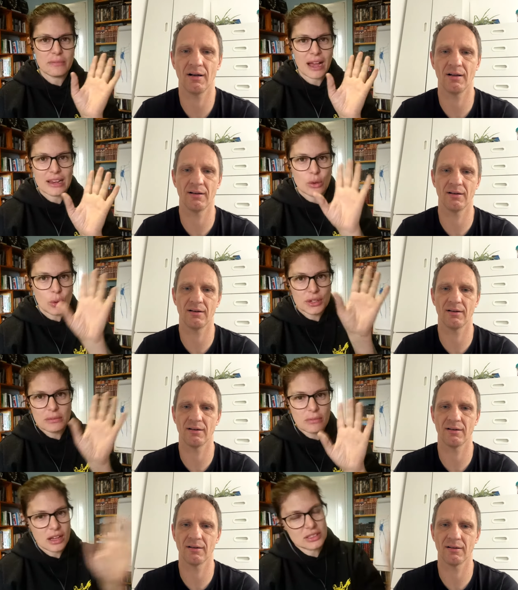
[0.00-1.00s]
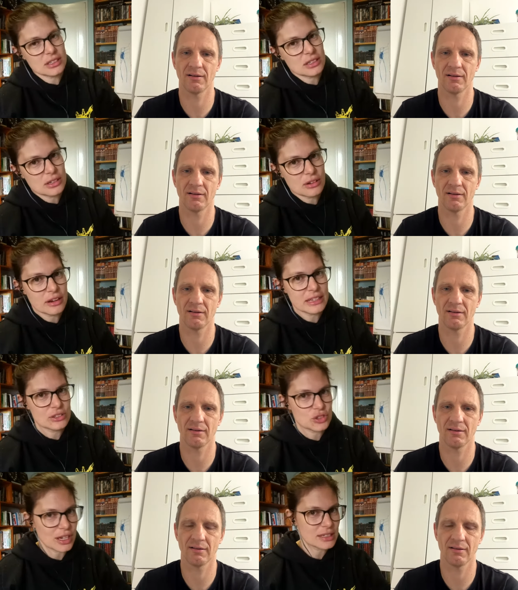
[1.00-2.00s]
Speaker 1: my lord and master
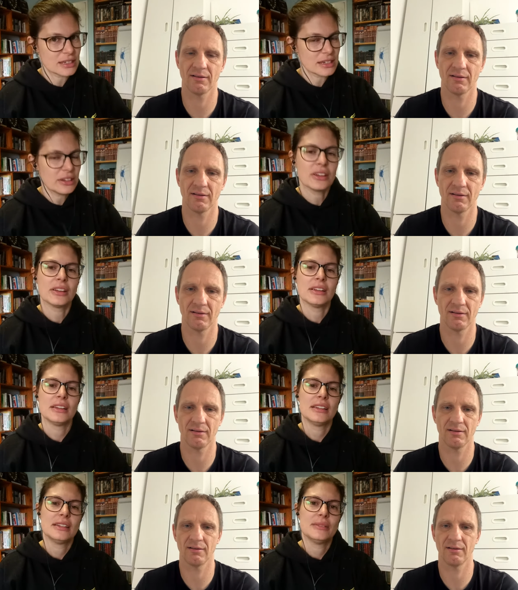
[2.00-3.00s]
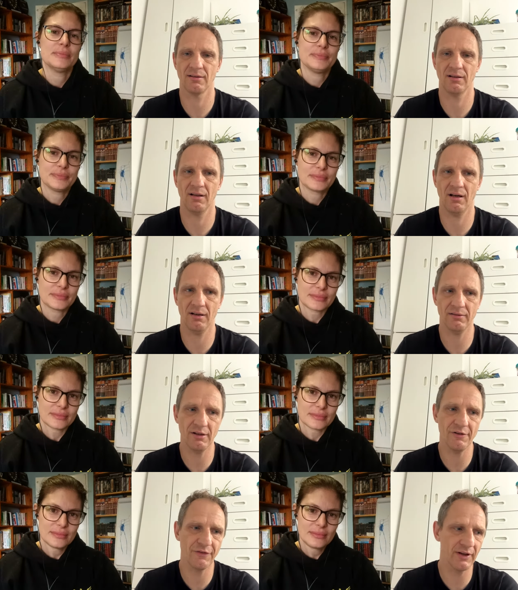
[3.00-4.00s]
karate instructor.
Speaker 2: I,
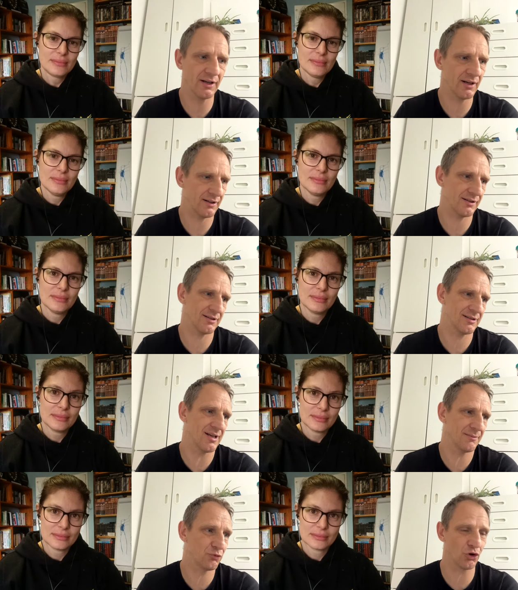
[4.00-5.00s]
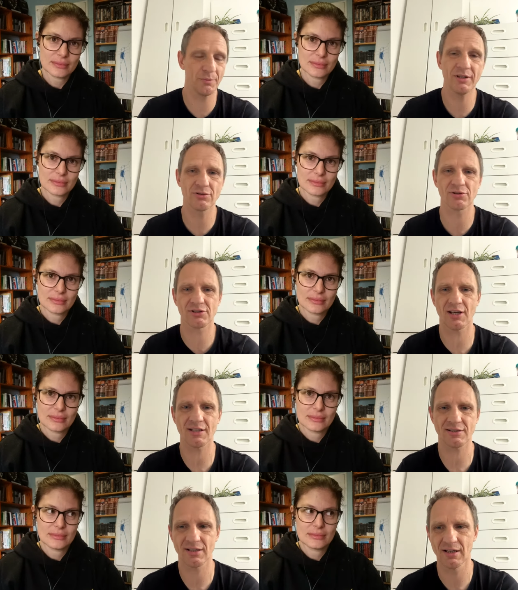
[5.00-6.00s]
I think for me,
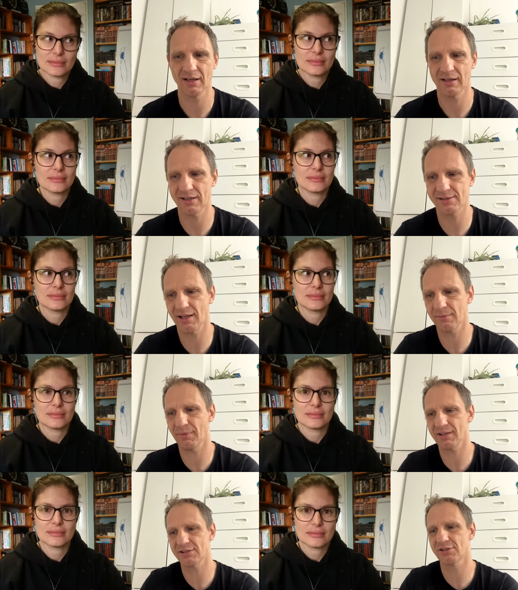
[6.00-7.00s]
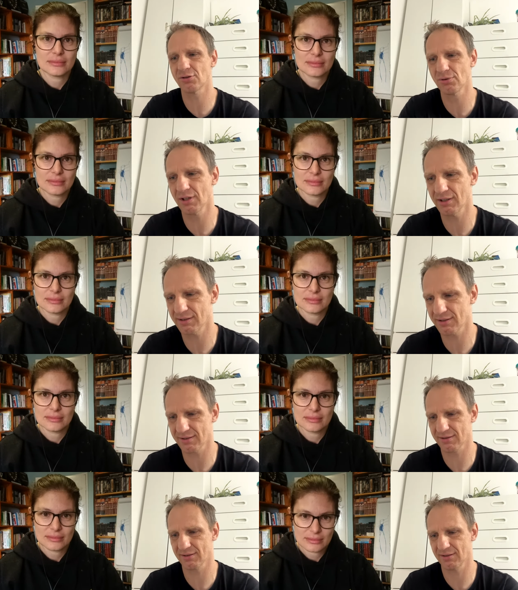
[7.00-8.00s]
success is that my
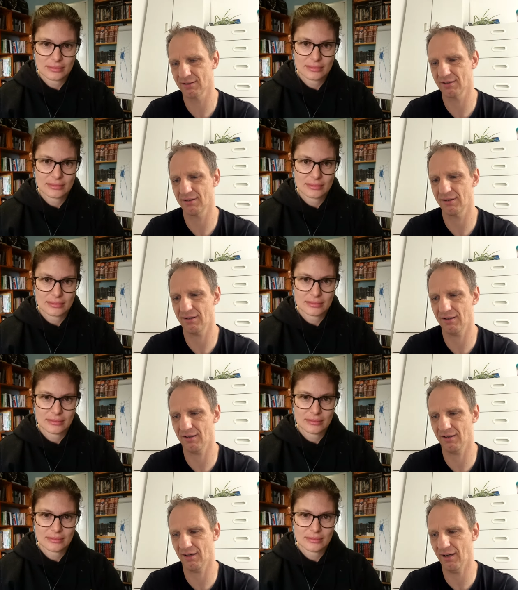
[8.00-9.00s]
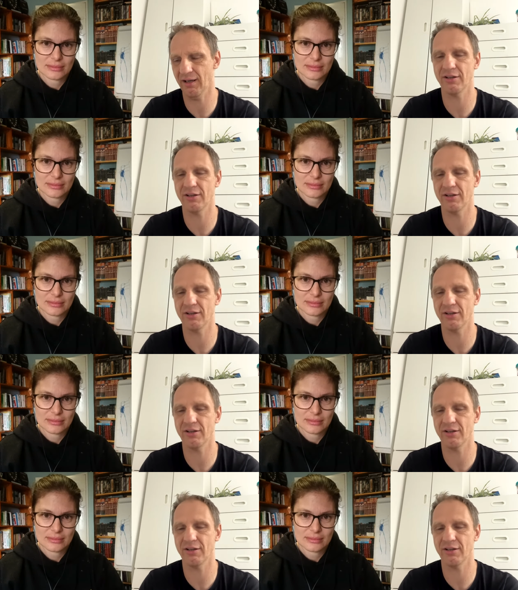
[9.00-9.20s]
students, uh, A,